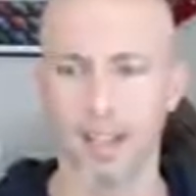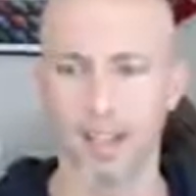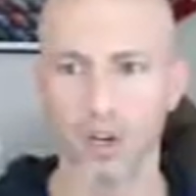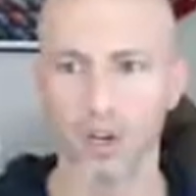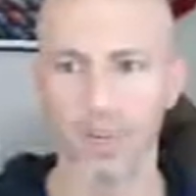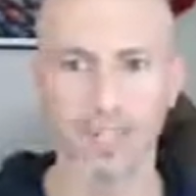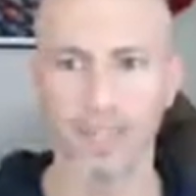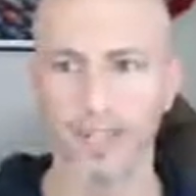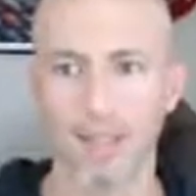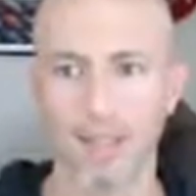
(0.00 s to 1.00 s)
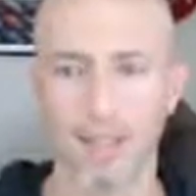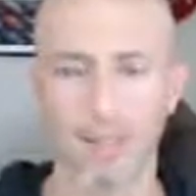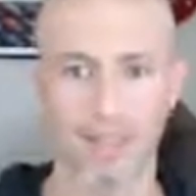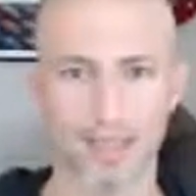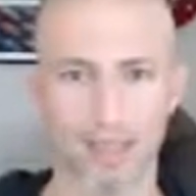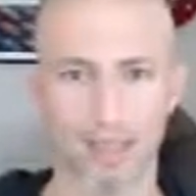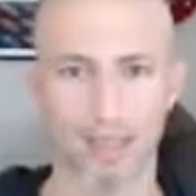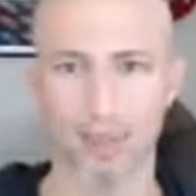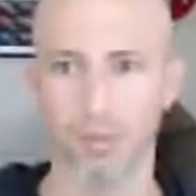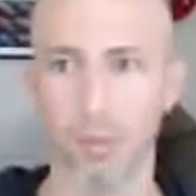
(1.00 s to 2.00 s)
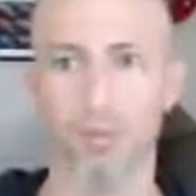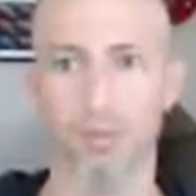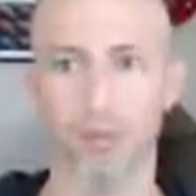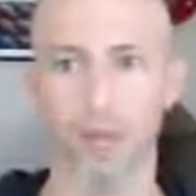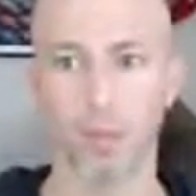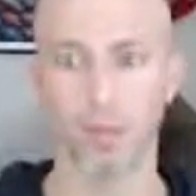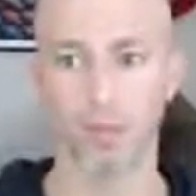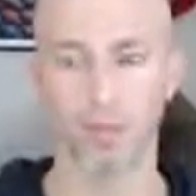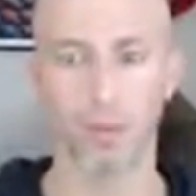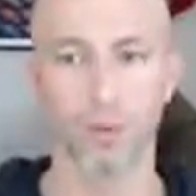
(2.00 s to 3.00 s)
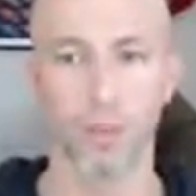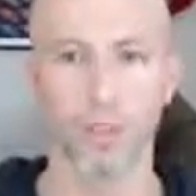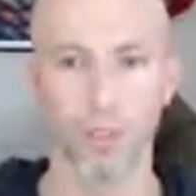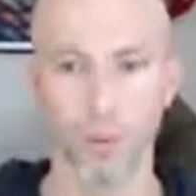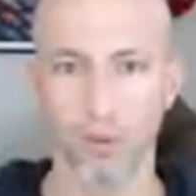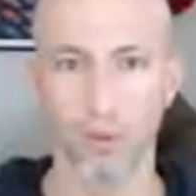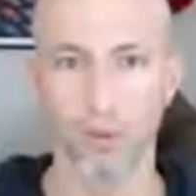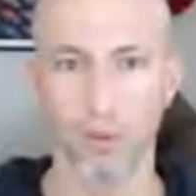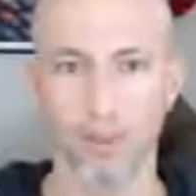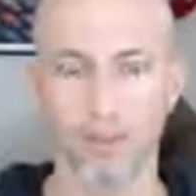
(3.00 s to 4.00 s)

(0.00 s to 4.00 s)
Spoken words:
you know, didn't like myself or the people around me, or was always irritable and angry.